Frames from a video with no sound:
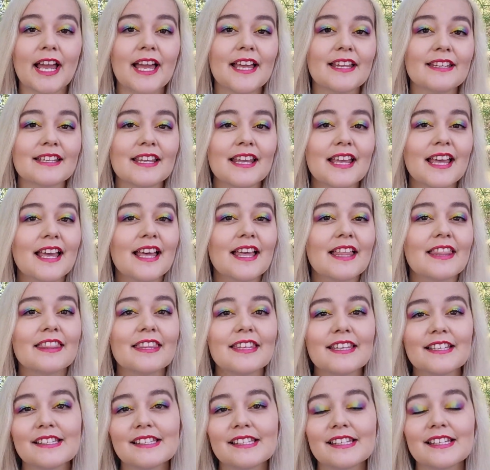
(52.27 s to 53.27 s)
and
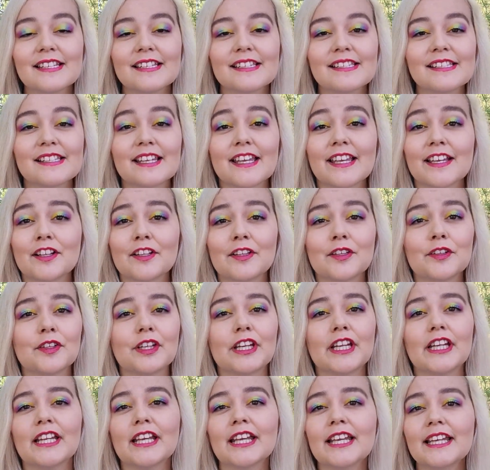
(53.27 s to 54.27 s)
this is
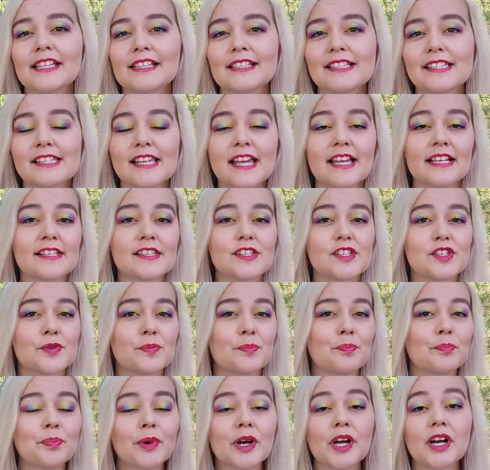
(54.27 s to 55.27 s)
including insects to
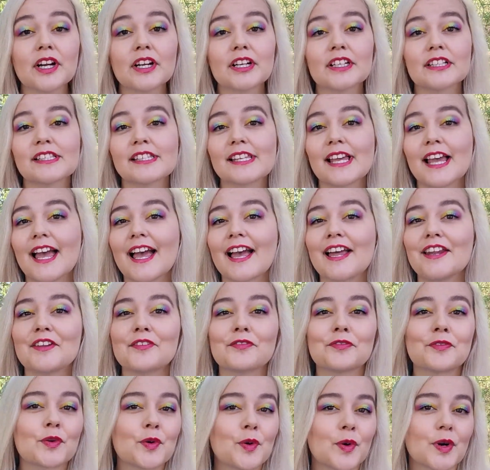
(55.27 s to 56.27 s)
birds and,
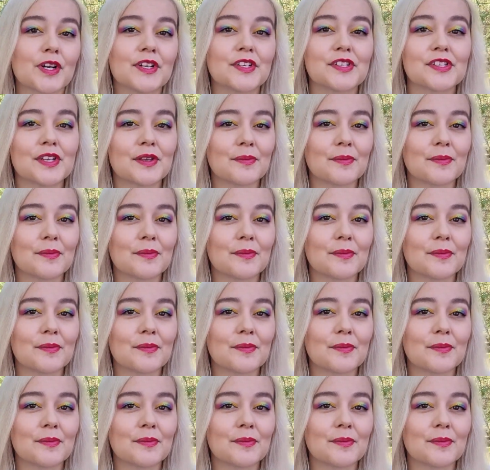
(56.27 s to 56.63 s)
of course,